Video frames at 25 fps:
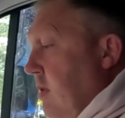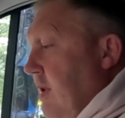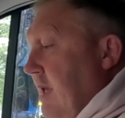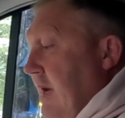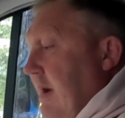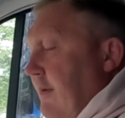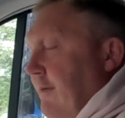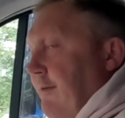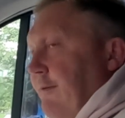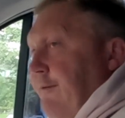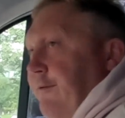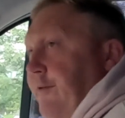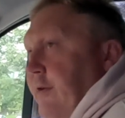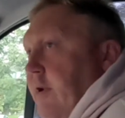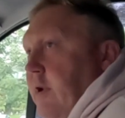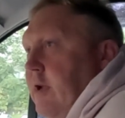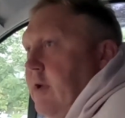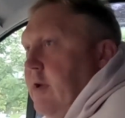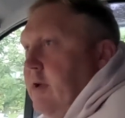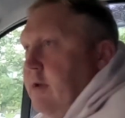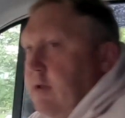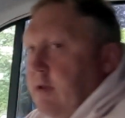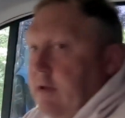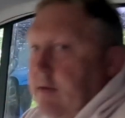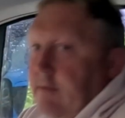Well,
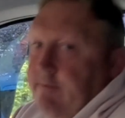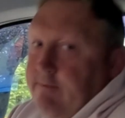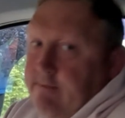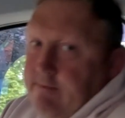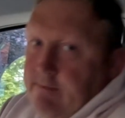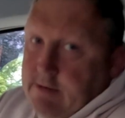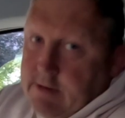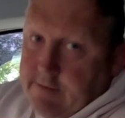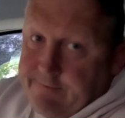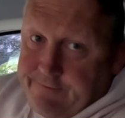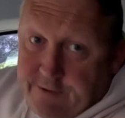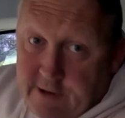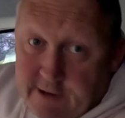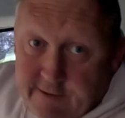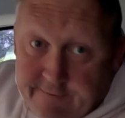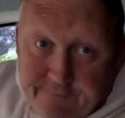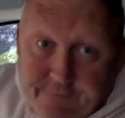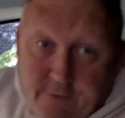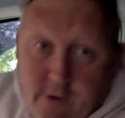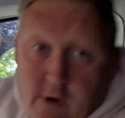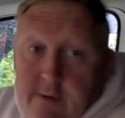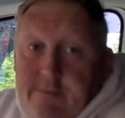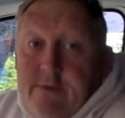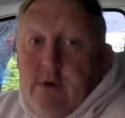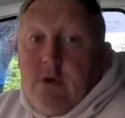the Fiat
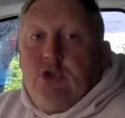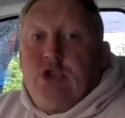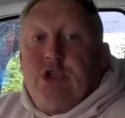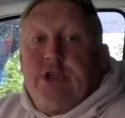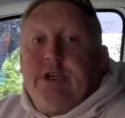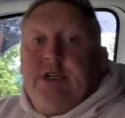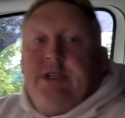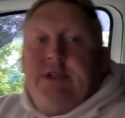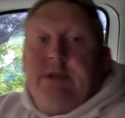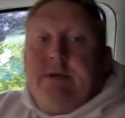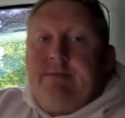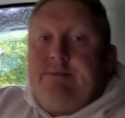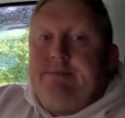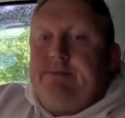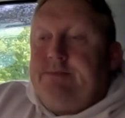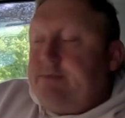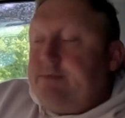500.